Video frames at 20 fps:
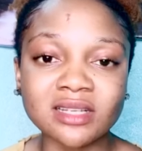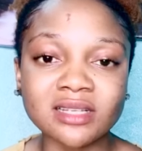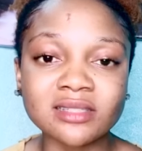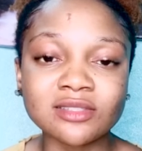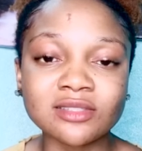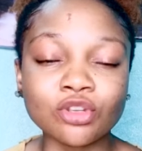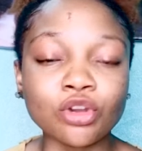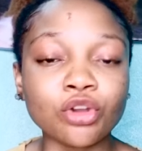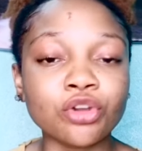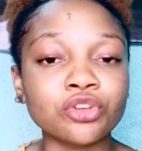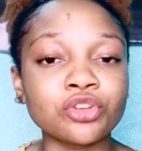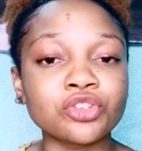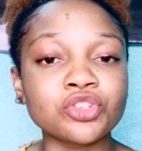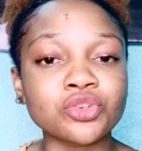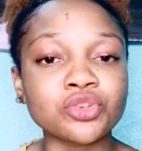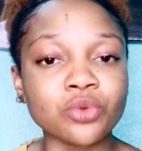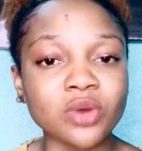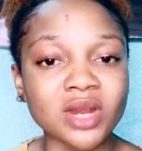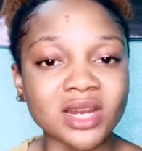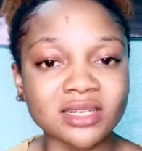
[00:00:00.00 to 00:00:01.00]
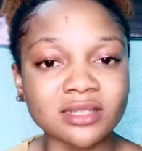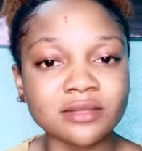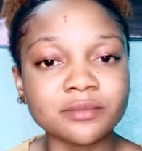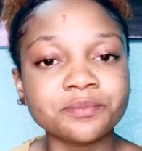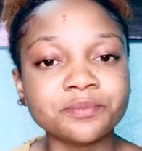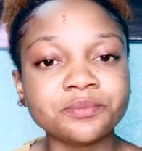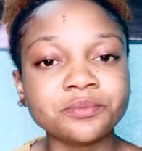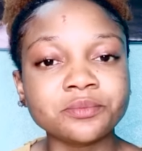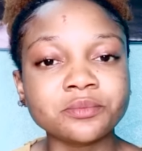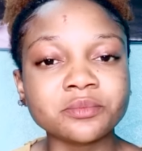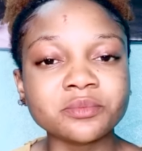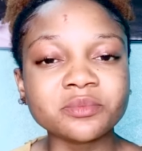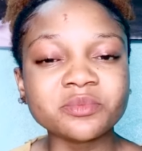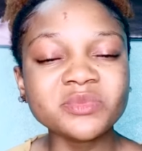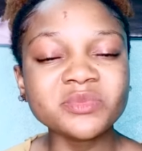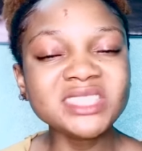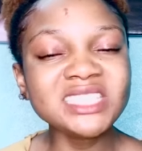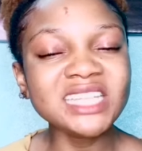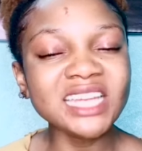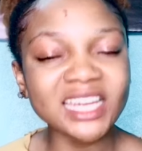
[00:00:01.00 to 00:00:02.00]
you're going to tread
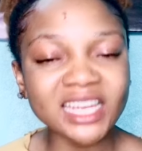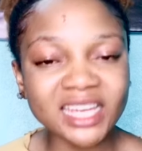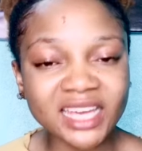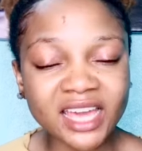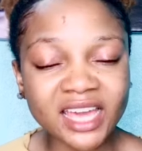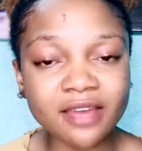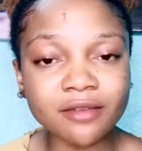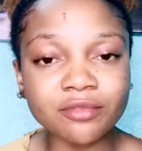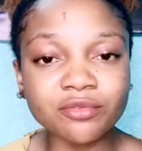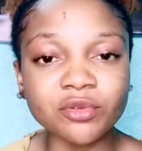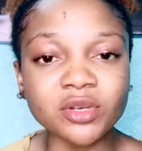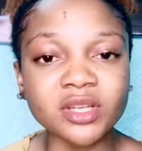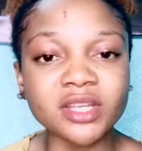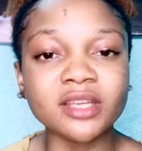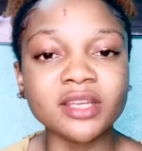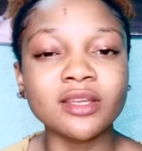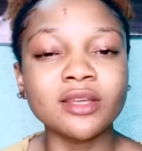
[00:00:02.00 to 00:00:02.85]
carefully.